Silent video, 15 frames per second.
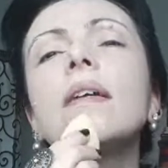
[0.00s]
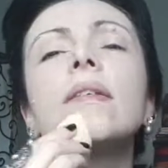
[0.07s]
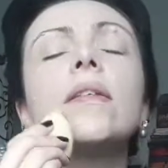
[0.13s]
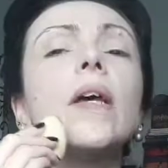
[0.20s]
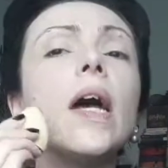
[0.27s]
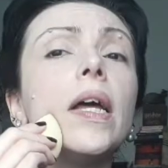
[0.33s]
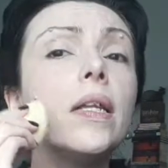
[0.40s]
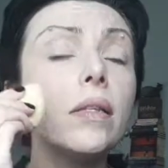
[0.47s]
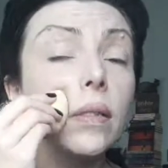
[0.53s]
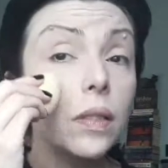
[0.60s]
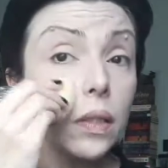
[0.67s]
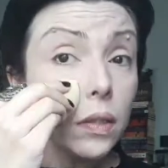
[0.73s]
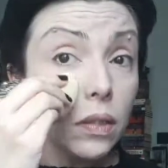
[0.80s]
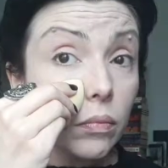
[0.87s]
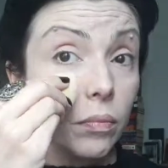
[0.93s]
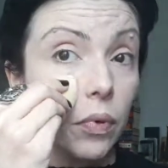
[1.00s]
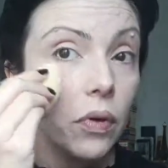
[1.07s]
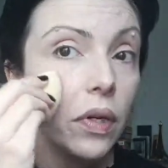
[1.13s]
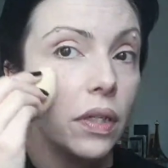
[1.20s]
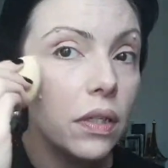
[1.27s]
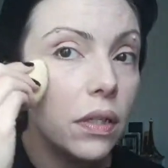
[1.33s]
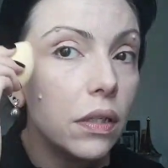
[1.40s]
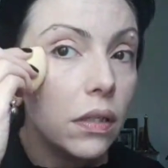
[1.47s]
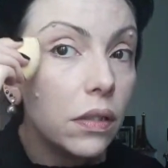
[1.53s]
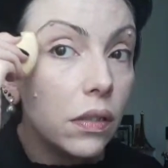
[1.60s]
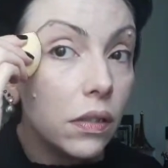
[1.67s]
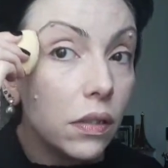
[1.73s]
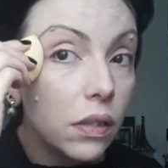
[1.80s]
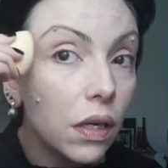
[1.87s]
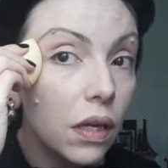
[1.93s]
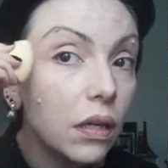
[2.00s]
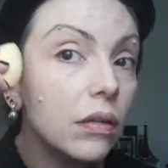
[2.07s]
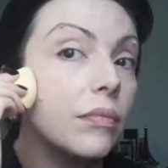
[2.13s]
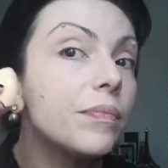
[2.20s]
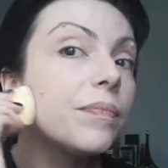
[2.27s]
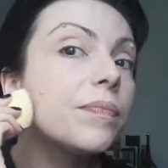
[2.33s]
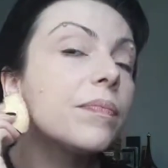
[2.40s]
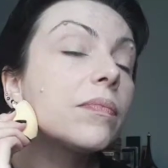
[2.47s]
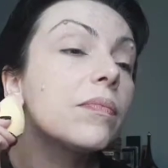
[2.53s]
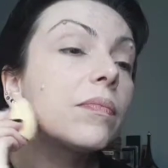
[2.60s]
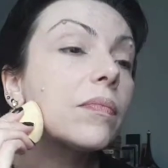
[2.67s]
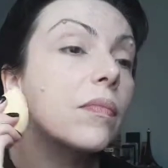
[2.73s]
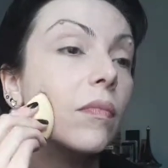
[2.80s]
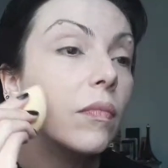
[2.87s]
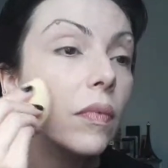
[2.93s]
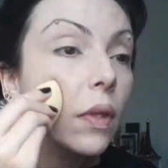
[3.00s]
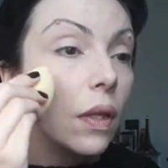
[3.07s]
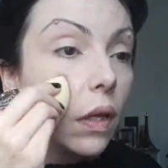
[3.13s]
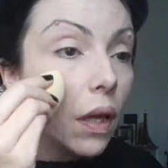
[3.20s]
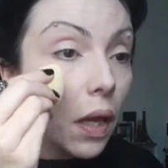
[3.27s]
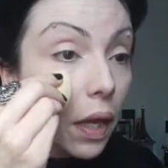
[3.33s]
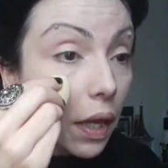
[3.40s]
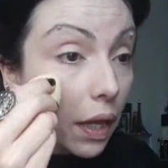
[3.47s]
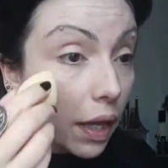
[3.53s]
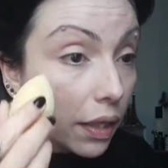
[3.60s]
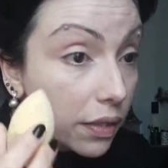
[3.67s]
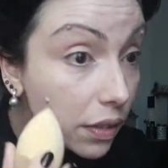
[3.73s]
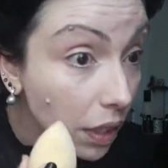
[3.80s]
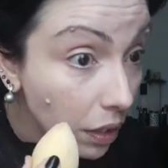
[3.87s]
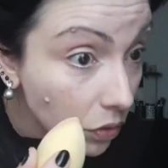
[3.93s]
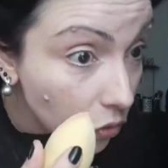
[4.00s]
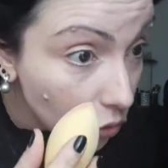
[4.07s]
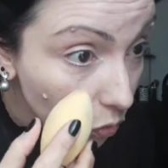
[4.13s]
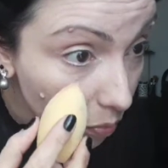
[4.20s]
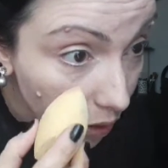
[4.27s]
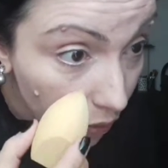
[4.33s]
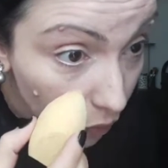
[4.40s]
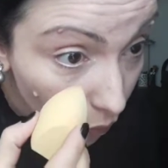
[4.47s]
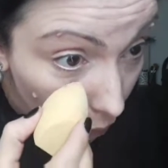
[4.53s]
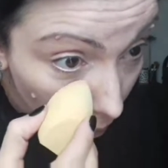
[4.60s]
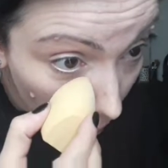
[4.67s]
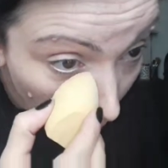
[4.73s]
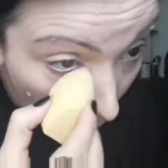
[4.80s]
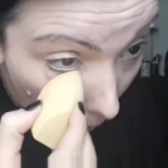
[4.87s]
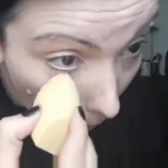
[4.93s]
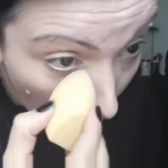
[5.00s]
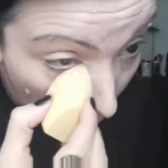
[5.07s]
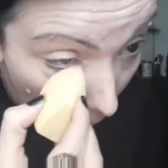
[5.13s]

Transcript: and at a certain point the sun gets into my room